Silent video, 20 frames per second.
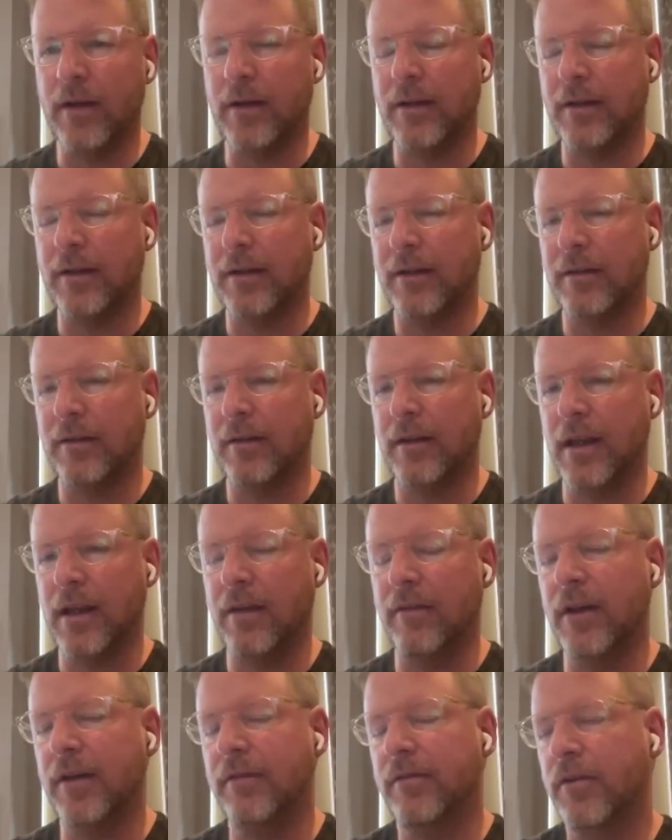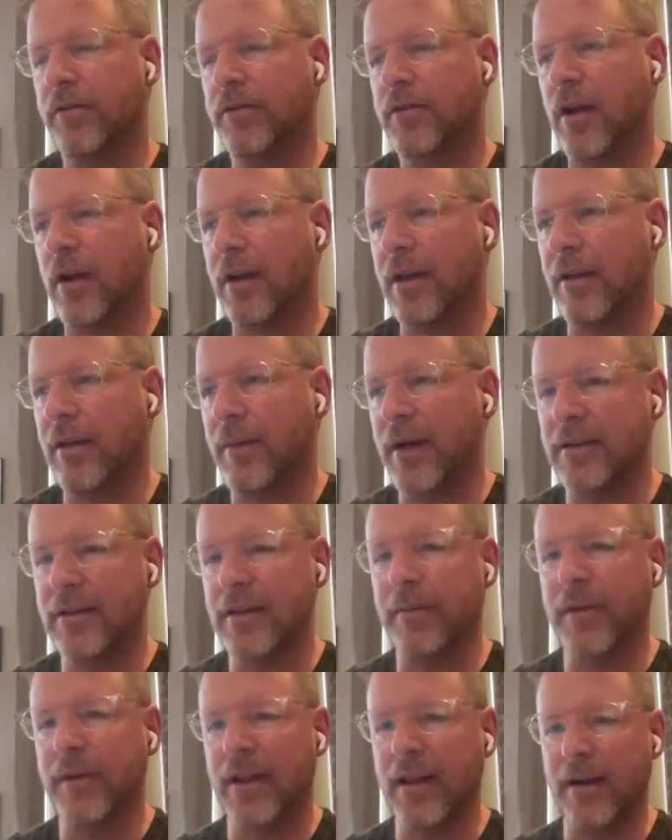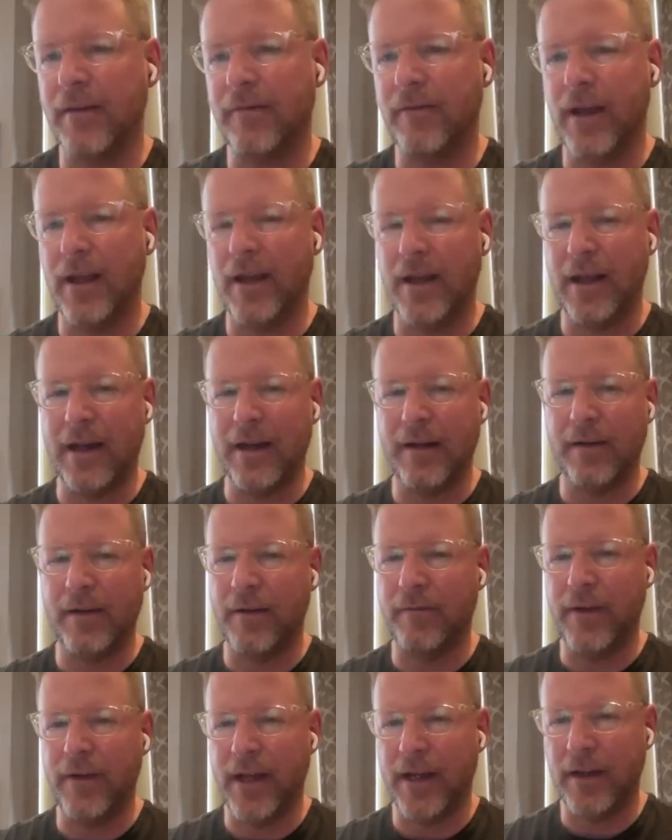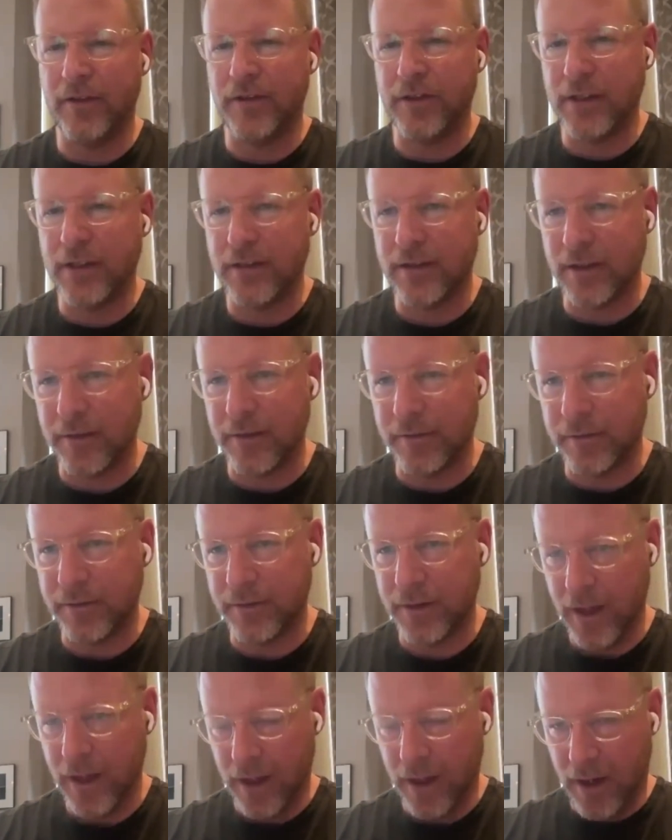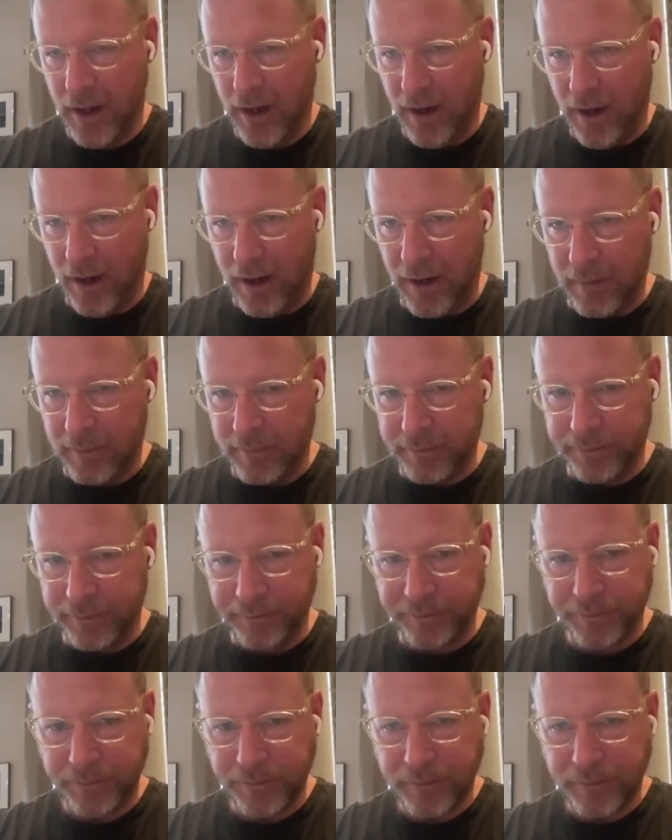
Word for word: uh, even if you're talking about some of the added advantages of, um,